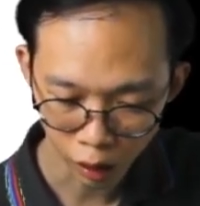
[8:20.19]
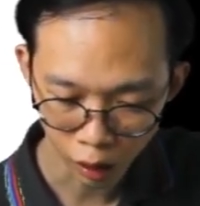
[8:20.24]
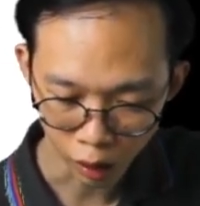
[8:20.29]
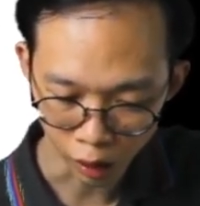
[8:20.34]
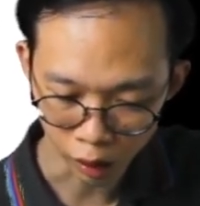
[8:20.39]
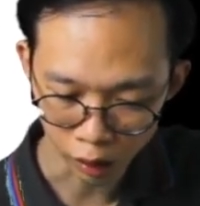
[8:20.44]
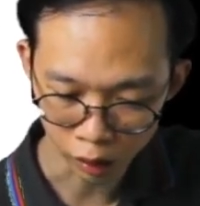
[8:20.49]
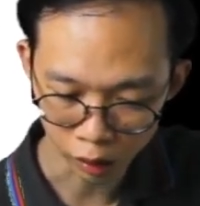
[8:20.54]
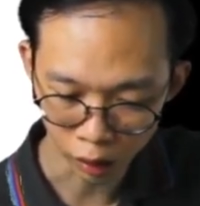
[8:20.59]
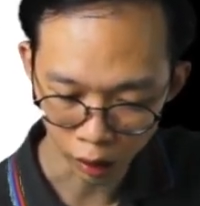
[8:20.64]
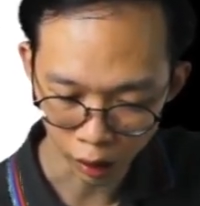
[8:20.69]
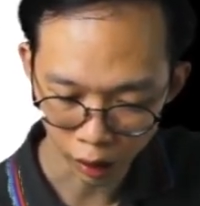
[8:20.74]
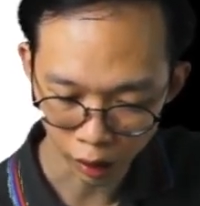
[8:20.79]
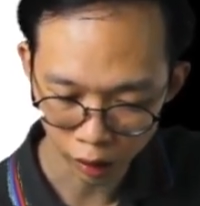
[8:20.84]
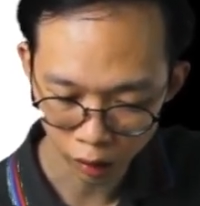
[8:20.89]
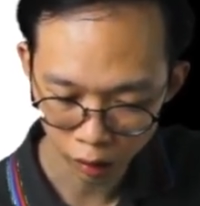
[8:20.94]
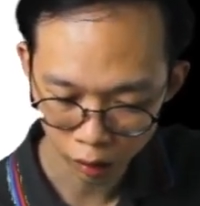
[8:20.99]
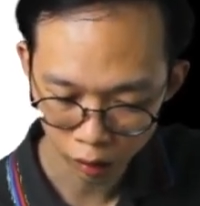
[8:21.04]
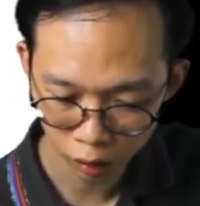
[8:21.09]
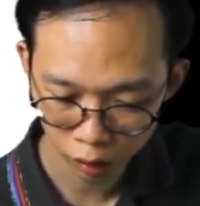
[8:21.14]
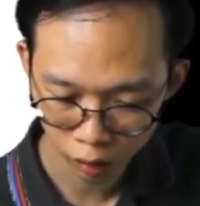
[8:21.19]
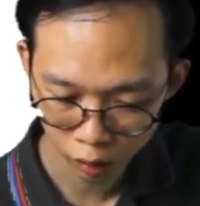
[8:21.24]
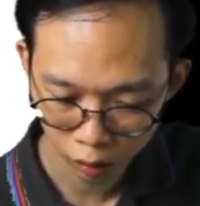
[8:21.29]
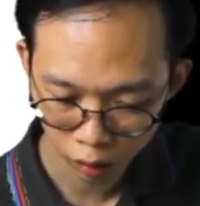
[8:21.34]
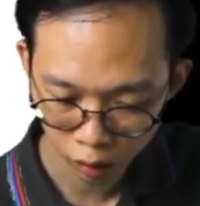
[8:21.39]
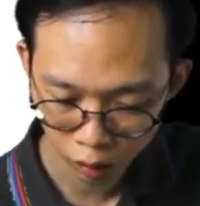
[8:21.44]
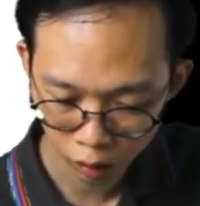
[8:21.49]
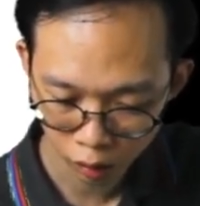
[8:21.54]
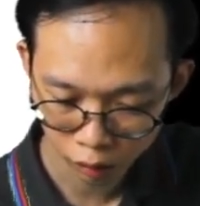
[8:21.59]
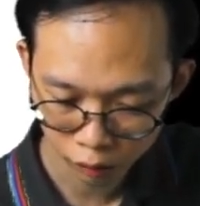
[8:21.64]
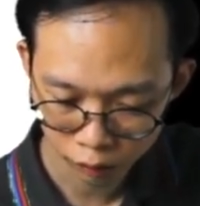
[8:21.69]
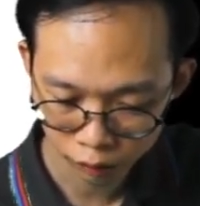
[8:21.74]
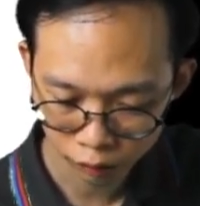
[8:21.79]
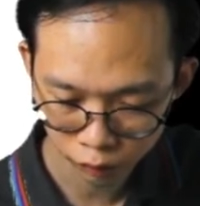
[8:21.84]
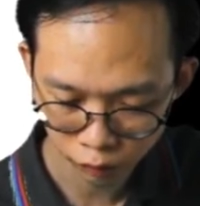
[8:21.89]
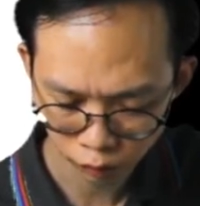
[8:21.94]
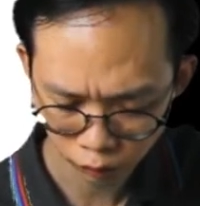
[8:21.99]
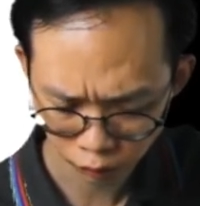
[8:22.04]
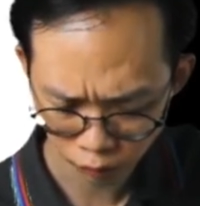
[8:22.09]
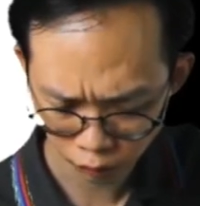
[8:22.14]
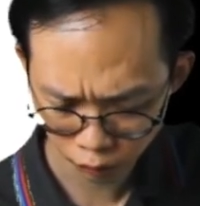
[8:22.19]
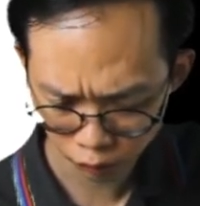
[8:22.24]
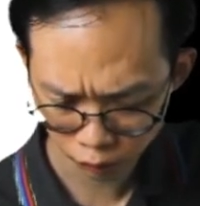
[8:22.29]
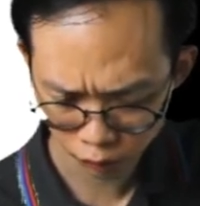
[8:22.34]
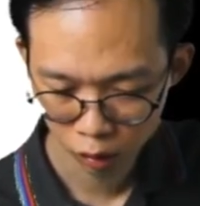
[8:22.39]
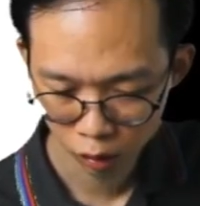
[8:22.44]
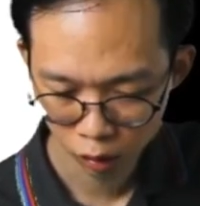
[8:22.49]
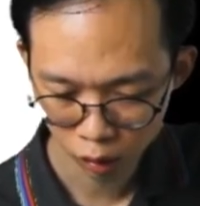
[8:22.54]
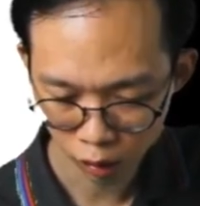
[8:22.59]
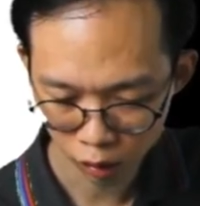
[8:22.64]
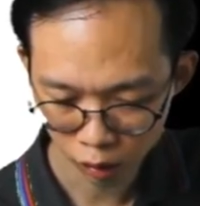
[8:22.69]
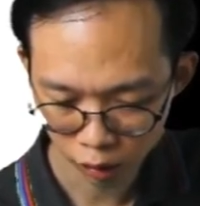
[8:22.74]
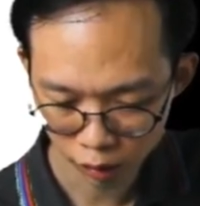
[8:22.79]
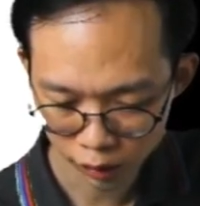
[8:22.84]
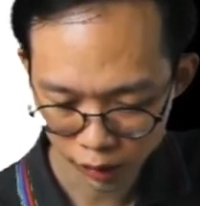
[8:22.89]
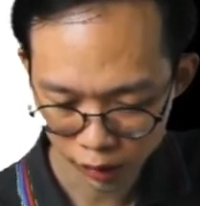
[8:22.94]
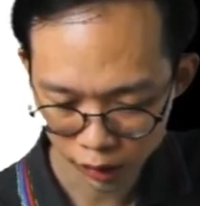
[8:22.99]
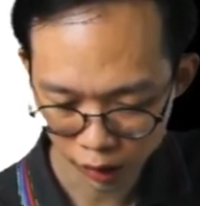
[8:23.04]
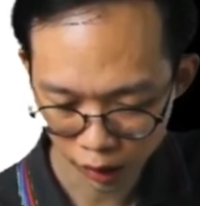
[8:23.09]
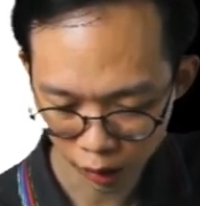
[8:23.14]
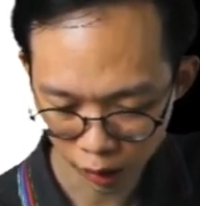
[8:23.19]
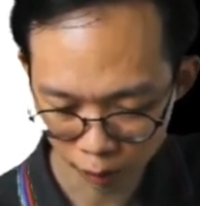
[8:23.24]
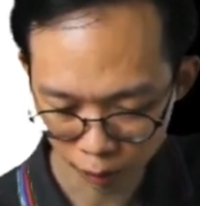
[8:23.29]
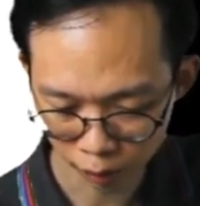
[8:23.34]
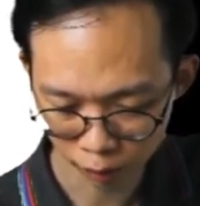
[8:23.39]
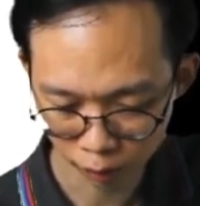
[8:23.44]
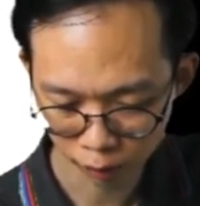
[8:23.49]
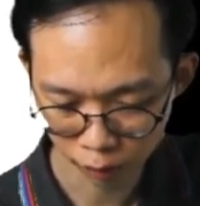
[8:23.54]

And I say, okay, 4 cm.